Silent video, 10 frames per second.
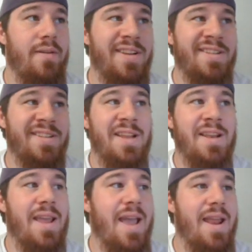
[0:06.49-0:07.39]
This in
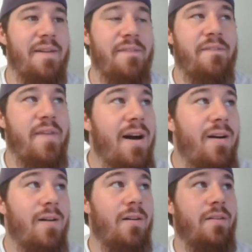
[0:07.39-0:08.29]
the
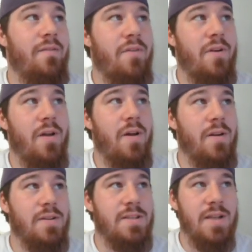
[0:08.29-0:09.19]
NFL for a
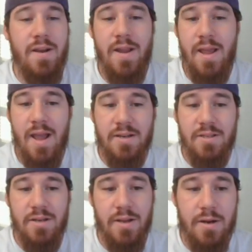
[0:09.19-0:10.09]
little Sunday
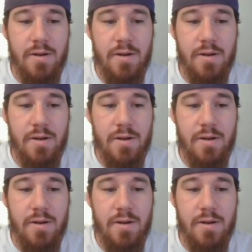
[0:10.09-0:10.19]
action here.